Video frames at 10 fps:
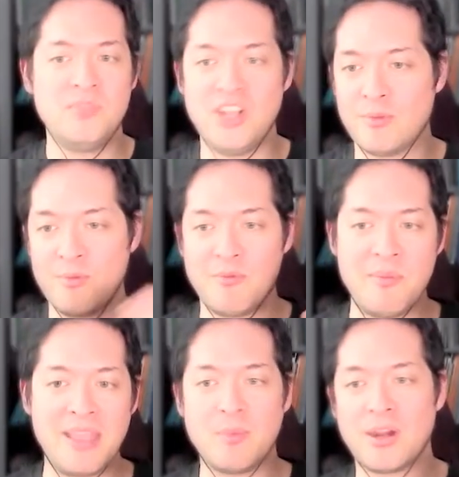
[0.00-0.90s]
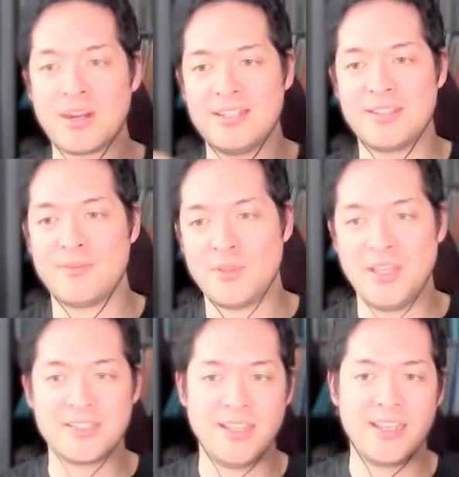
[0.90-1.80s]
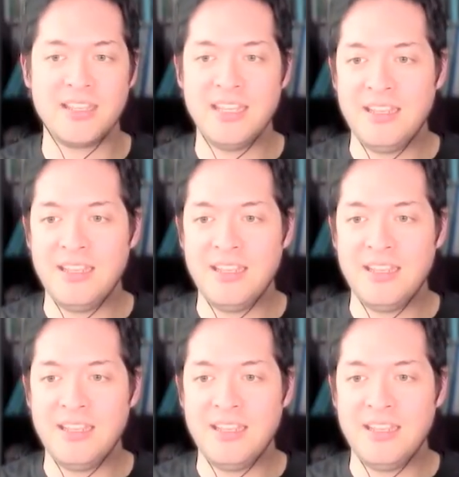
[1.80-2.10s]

generally when we make markets, they're for things like